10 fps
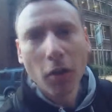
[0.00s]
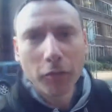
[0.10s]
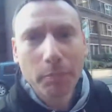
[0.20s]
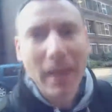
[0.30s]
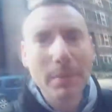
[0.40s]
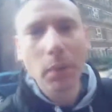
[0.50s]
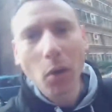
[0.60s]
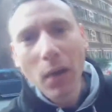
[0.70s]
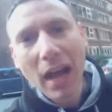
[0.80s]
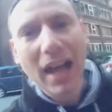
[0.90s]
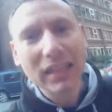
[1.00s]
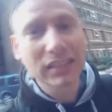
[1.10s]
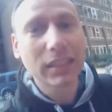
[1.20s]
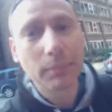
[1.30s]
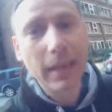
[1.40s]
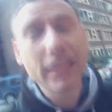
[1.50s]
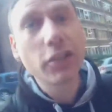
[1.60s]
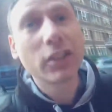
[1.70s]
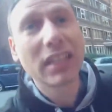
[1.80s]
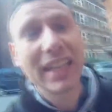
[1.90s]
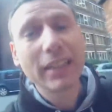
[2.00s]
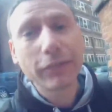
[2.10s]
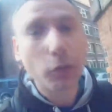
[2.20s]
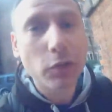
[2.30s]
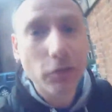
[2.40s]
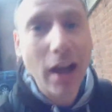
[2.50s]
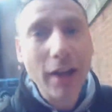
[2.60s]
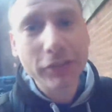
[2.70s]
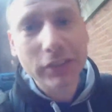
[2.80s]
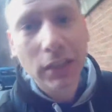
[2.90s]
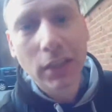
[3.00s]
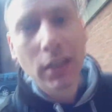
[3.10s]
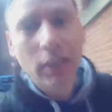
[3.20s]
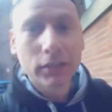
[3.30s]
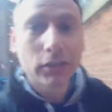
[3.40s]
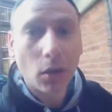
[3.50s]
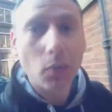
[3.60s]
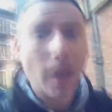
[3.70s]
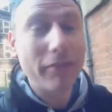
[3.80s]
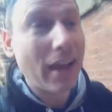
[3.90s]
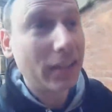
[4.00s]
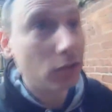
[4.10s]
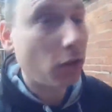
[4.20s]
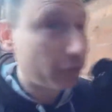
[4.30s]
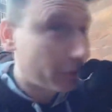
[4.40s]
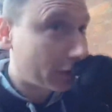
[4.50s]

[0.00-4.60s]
of people asking me to delete photographs, so I've had enough of